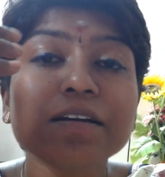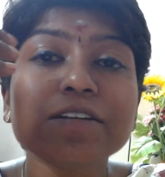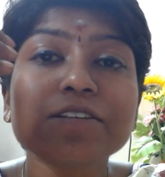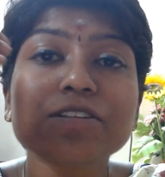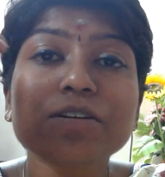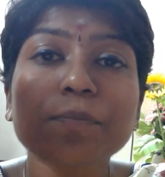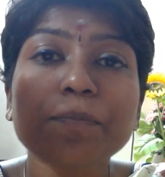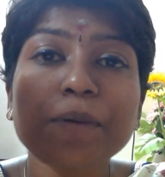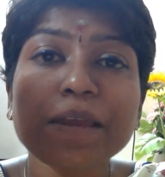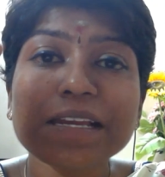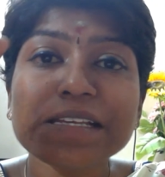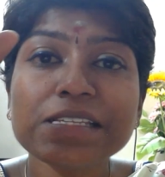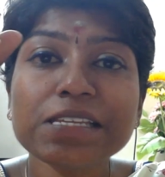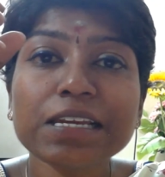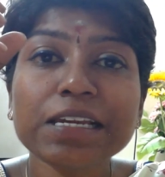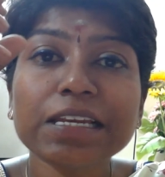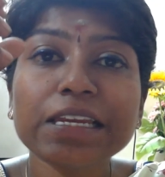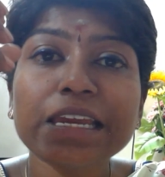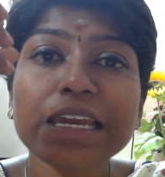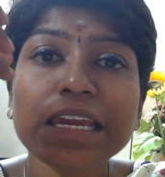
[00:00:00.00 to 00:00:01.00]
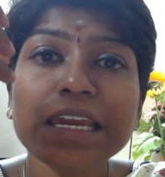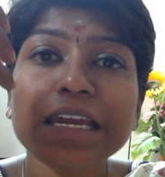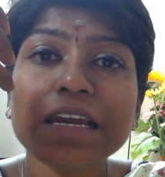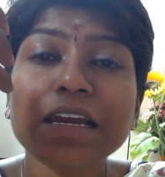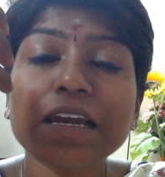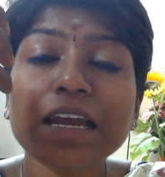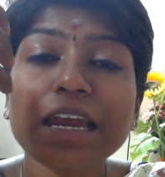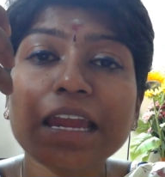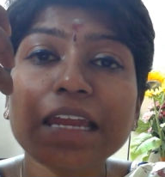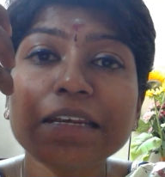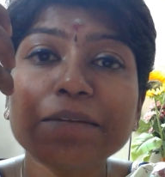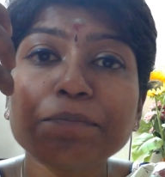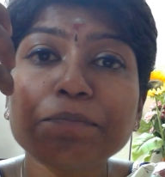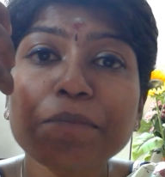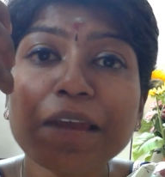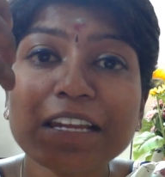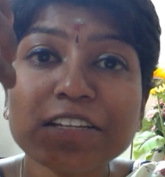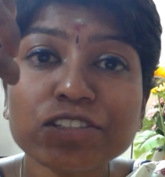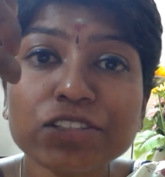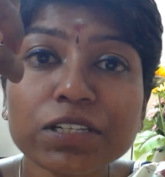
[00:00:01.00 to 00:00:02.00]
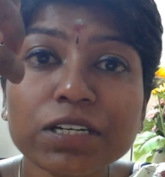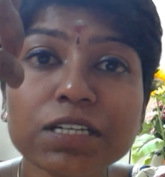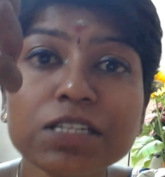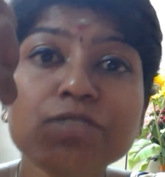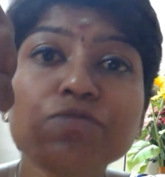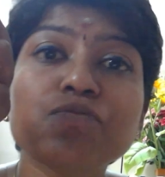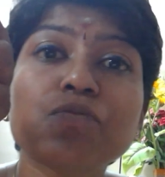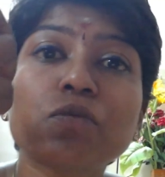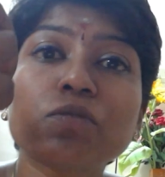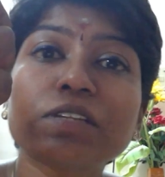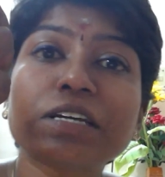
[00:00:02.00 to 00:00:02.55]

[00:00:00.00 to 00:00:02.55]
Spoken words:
So basically, it measures